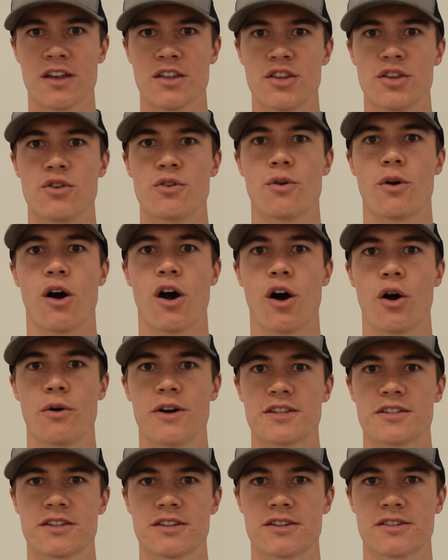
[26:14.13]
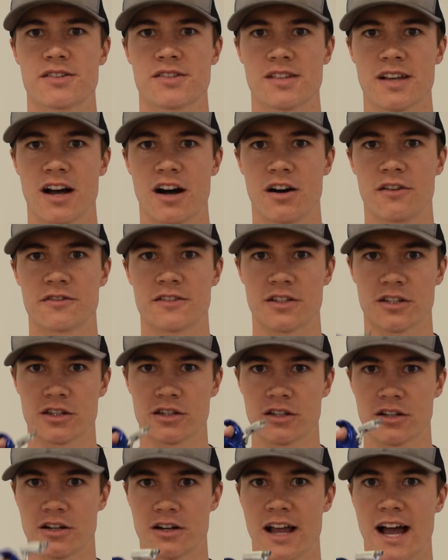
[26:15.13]
you owe it to yourself to
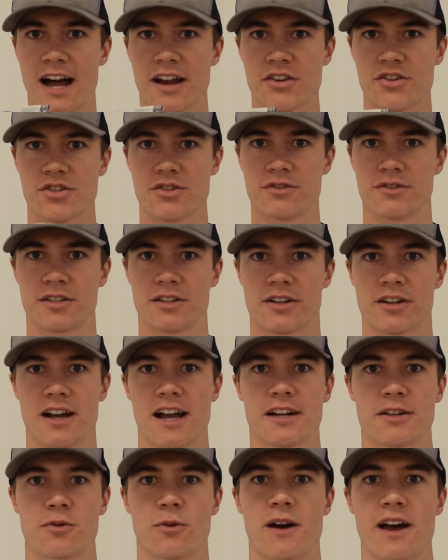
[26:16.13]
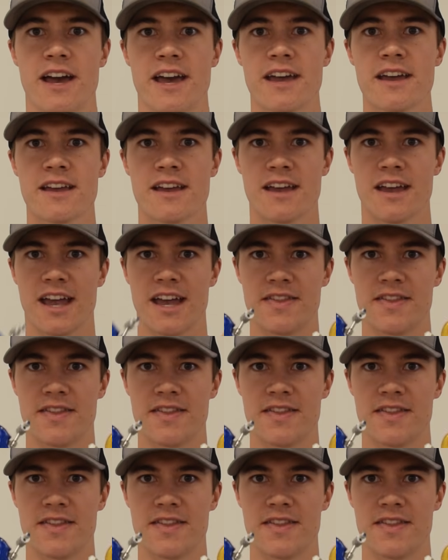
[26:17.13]
learn how to shoot the correct way,